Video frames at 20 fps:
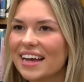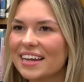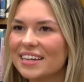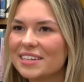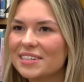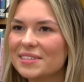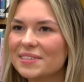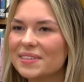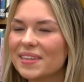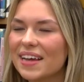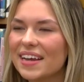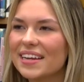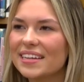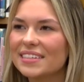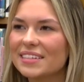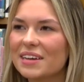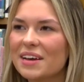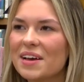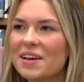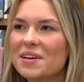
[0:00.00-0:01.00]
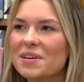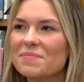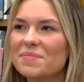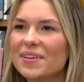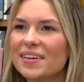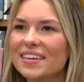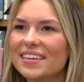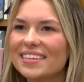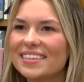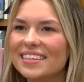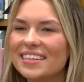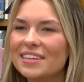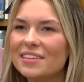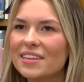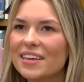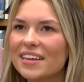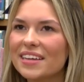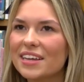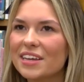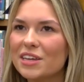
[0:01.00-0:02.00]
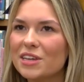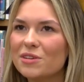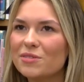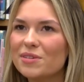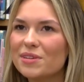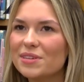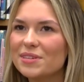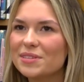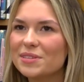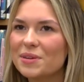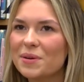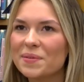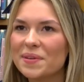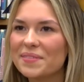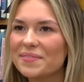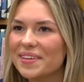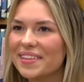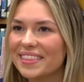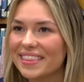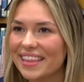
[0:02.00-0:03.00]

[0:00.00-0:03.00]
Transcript: I just liked um, you. Like you just don't even